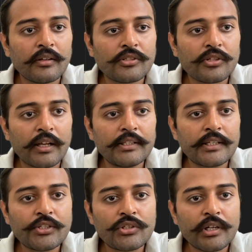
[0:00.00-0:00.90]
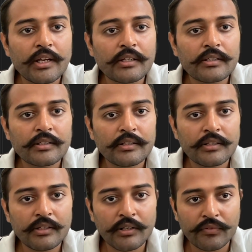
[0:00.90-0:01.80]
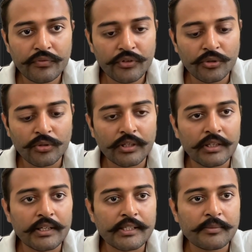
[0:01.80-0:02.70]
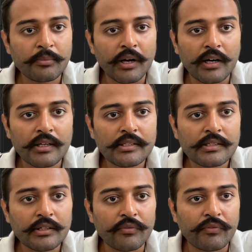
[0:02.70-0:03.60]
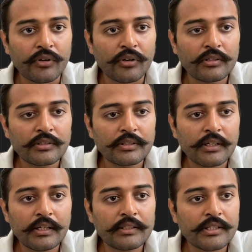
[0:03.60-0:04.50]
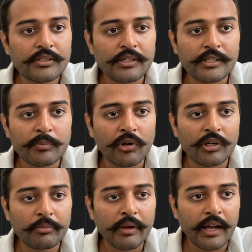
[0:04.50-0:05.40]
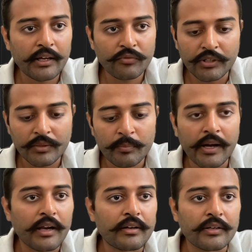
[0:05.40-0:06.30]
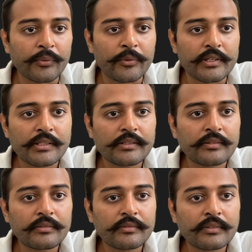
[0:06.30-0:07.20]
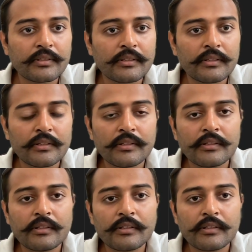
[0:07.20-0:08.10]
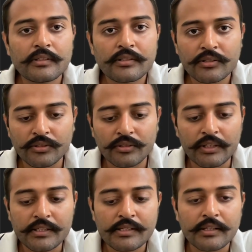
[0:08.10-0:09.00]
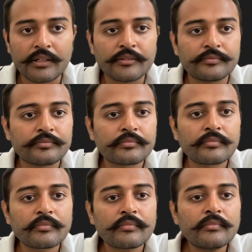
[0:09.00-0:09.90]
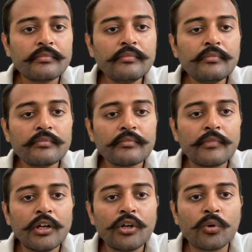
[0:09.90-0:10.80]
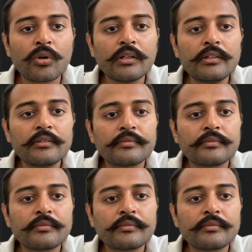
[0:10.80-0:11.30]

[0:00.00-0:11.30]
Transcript: so I'll just check if token is passed. If not, I'll just respond back with bad request. So let's say token